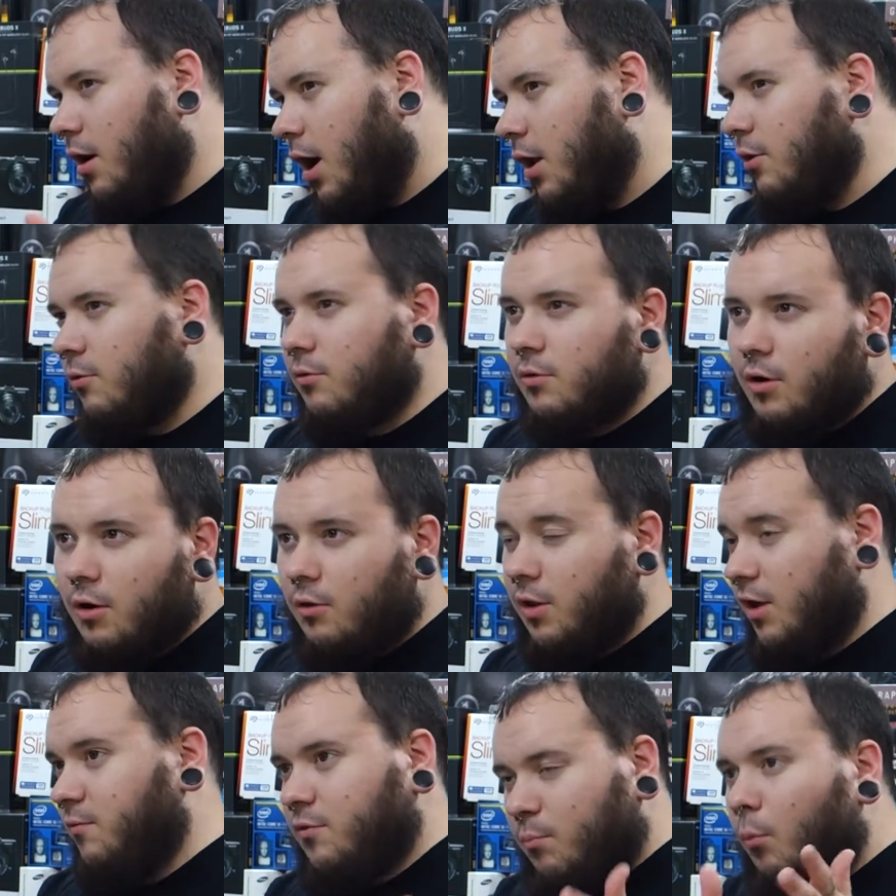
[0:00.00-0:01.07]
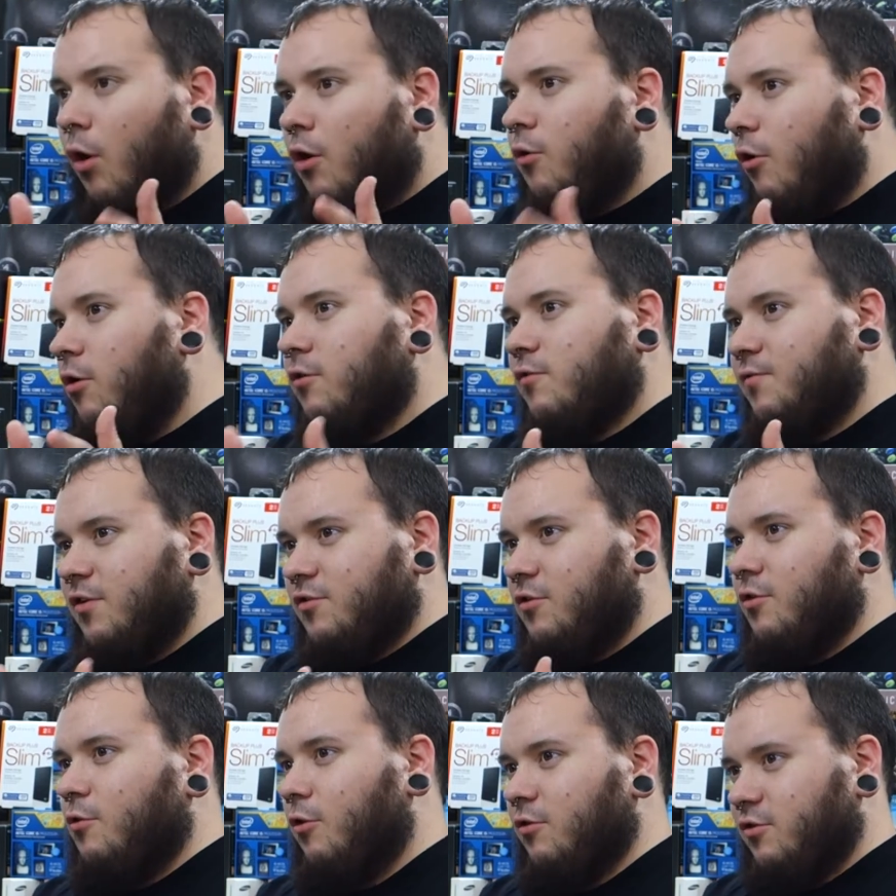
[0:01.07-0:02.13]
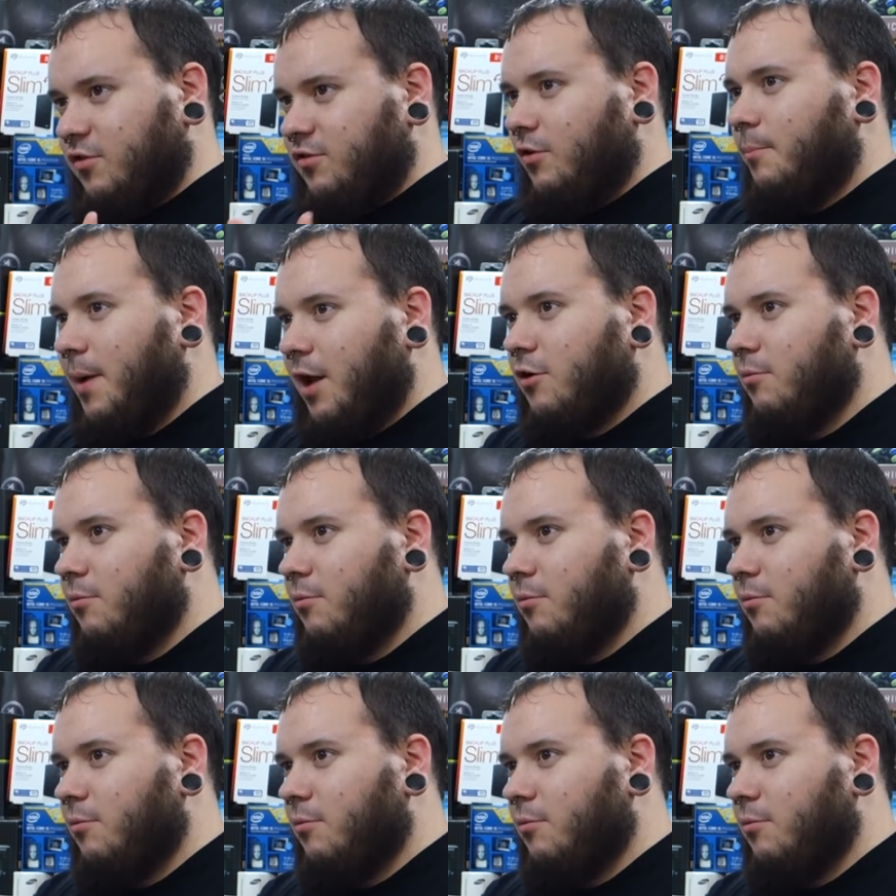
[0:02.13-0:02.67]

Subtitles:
I don't know. More cores, physical cores is still better.